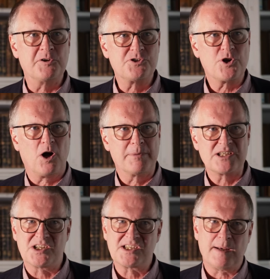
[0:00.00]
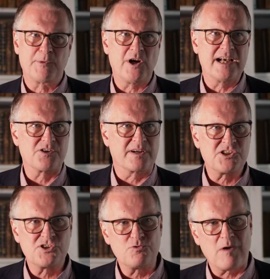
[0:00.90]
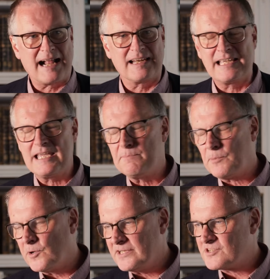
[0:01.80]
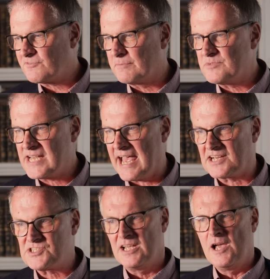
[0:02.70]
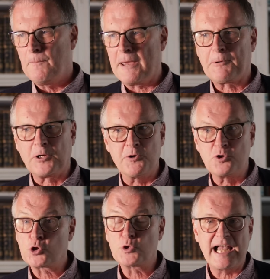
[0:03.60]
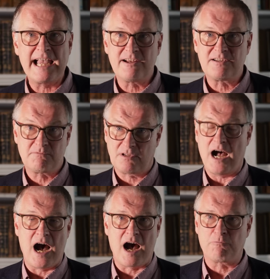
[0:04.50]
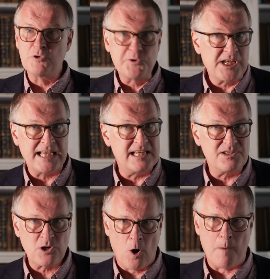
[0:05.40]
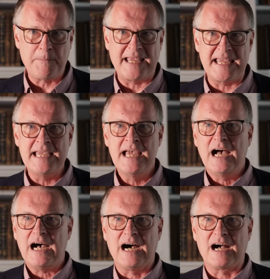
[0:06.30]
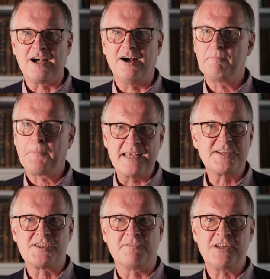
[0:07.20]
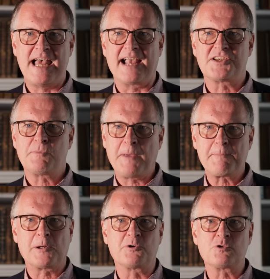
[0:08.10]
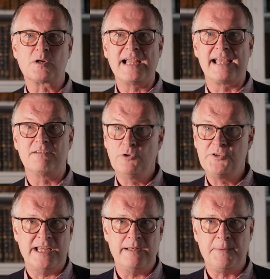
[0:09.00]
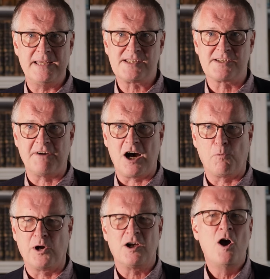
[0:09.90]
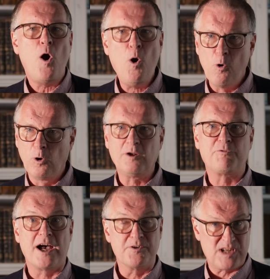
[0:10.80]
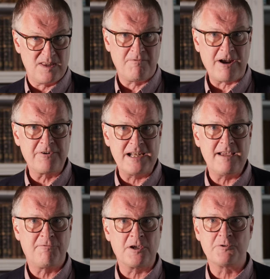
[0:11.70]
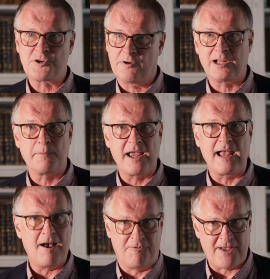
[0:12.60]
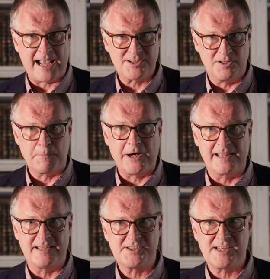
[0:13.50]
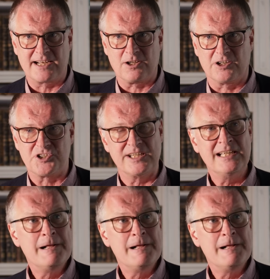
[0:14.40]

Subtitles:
whose job is to summarize or extract the key points from text, people who create routine copy pieces of text, people who create routine pieces of artwork, all of those in the very near future are going to be affected by this technology.